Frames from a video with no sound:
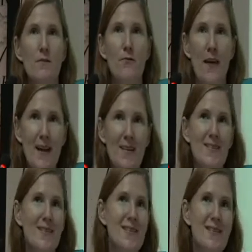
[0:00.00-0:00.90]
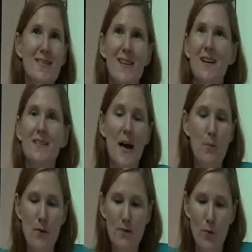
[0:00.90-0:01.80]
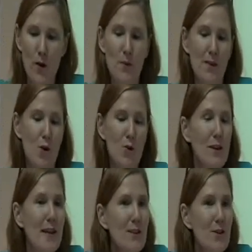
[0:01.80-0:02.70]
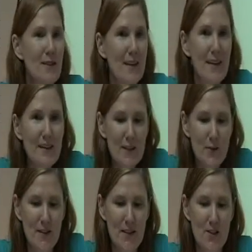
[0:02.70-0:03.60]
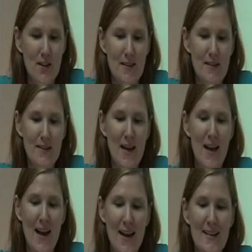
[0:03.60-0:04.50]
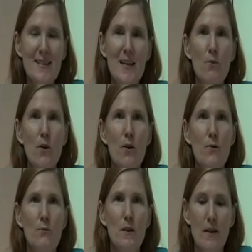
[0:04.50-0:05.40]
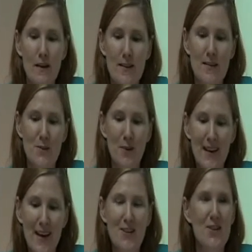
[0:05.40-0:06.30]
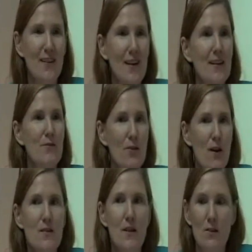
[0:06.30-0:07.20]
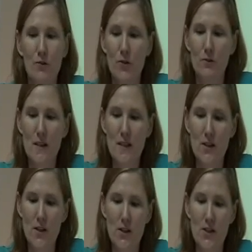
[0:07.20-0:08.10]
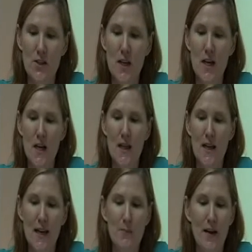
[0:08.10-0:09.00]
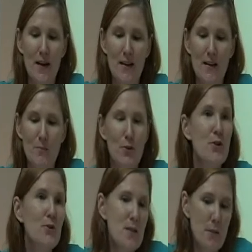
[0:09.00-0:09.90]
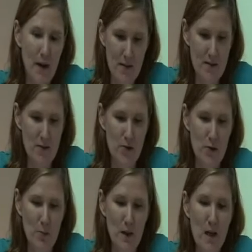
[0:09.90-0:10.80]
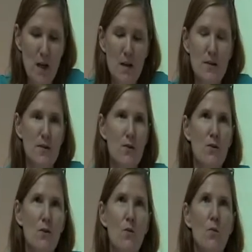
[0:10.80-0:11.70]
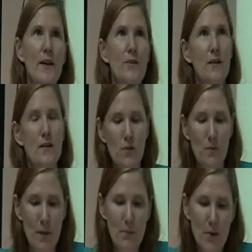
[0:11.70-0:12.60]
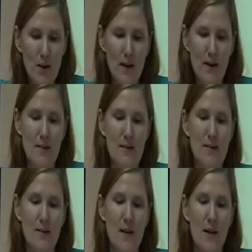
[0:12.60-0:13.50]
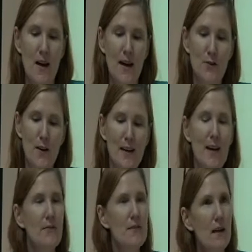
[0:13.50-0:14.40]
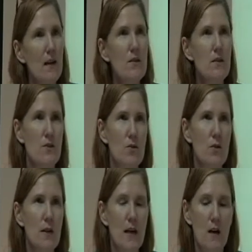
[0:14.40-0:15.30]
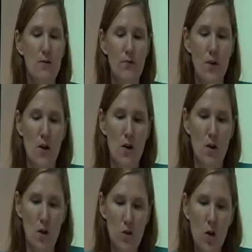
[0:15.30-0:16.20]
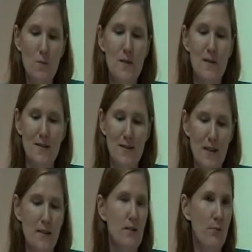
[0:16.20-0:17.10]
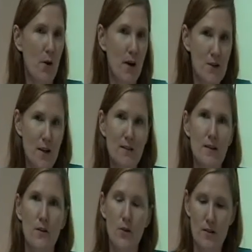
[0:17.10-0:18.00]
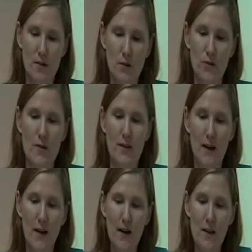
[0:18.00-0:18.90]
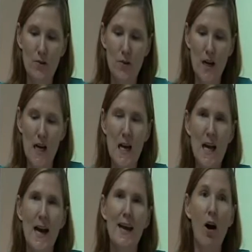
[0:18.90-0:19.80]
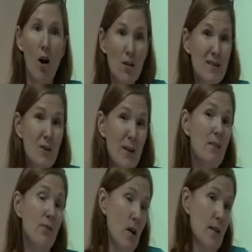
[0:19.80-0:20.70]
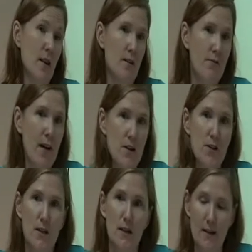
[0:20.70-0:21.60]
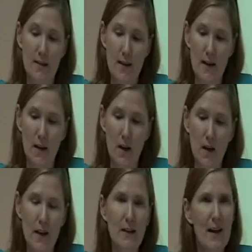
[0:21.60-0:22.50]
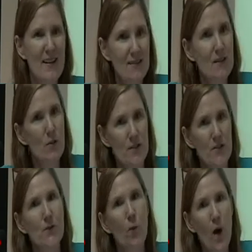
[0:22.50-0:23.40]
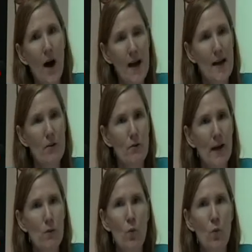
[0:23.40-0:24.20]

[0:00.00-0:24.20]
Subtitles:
FAN's collaborative work with local healers and healing traditions as they were reluctant to engage in the kind of cross-cultural research that had been produced by this group. So what I try to do in my book is I try to kind of tell the story of Collomb's distinctive project in cross-cultural psychiatry and also its falling out of fashion in Senegal, and ask the question why, right?